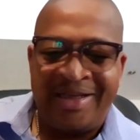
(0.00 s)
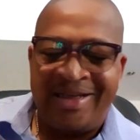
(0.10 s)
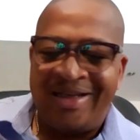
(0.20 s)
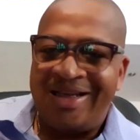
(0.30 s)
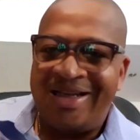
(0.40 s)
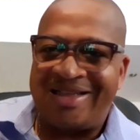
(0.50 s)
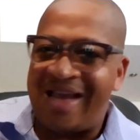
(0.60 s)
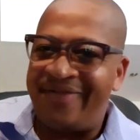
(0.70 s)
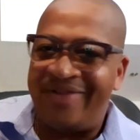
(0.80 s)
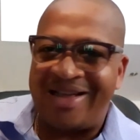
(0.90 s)
is
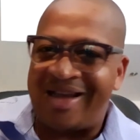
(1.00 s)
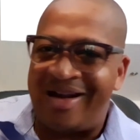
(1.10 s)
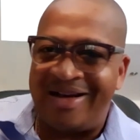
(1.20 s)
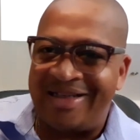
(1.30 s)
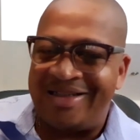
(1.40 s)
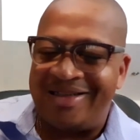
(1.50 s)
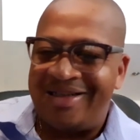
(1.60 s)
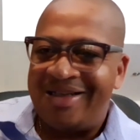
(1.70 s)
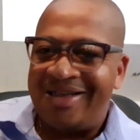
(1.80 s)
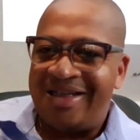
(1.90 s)
heavily guarded,
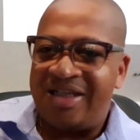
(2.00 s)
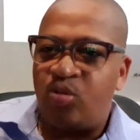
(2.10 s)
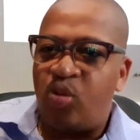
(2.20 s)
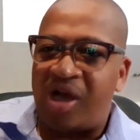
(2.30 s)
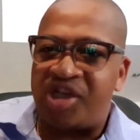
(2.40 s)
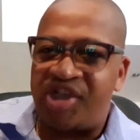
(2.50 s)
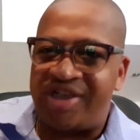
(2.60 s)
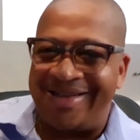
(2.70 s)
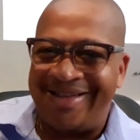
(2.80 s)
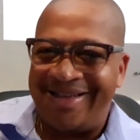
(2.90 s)
is watched.
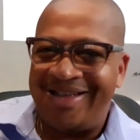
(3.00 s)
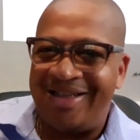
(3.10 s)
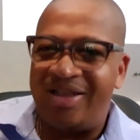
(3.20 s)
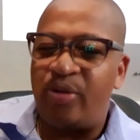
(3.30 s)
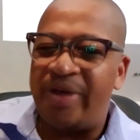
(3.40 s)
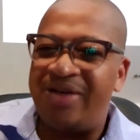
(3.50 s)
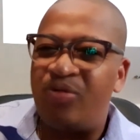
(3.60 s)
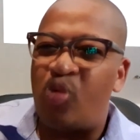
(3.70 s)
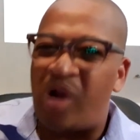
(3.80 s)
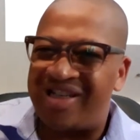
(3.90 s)
You know, when you
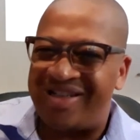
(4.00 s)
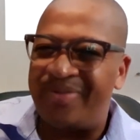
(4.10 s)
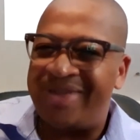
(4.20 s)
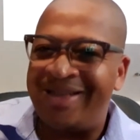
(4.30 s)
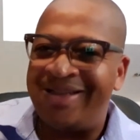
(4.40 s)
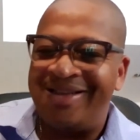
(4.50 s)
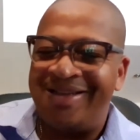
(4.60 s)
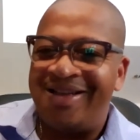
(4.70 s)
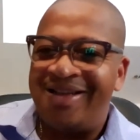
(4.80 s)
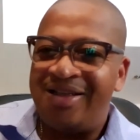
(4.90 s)
watch something,
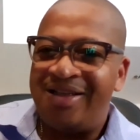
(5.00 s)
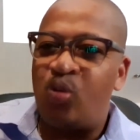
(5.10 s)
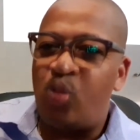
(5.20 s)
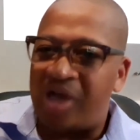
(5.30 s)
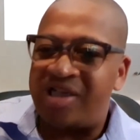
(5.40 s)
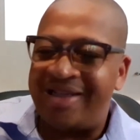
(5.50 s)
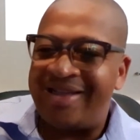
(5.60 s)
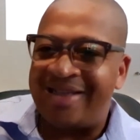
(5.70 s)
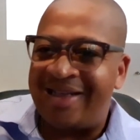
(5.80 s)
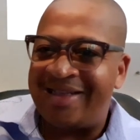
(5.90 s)
you watch the
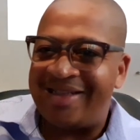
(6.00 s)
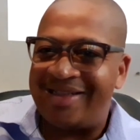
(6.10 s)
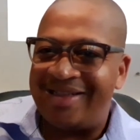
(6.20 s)
theater list,